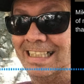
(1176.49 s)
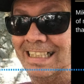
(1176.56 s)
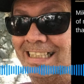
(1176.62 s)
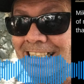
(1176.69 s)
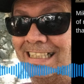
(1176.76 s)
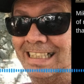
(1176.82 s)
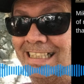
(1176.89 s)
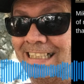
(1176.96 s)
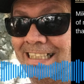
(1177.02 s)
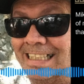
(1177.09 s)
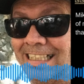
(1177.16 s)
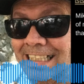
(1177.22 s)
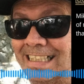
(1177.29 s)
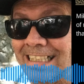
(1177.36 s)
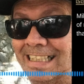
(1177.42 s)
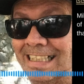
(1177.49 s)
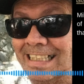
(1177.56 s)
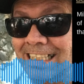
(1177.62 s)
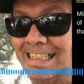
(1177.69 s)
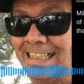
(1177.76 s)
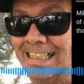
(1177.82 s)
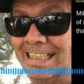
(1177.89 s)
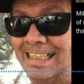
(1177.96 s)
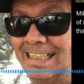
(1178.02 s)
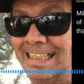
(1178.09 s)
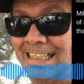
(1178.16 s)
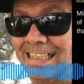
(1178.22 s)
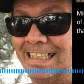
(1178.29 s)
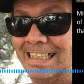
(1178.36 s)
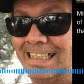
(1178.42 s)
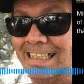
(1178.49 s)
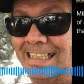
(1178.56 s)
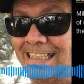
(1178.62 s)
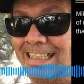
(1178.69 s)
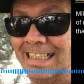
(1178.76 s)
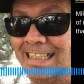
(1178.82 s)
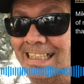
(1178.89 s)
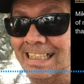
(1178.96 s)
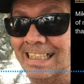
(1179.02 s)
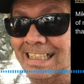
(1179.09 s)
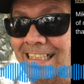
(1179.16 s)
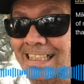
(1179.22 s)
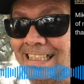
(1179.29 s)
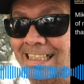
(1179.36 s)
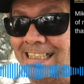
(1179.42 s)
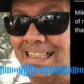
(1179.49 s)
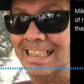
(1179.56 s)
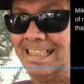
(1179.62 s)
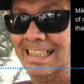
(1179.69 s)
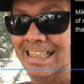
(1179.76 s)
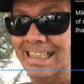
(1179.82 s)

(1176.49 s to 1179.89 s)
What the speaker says: And as long as you're heading towards the ultimate goal,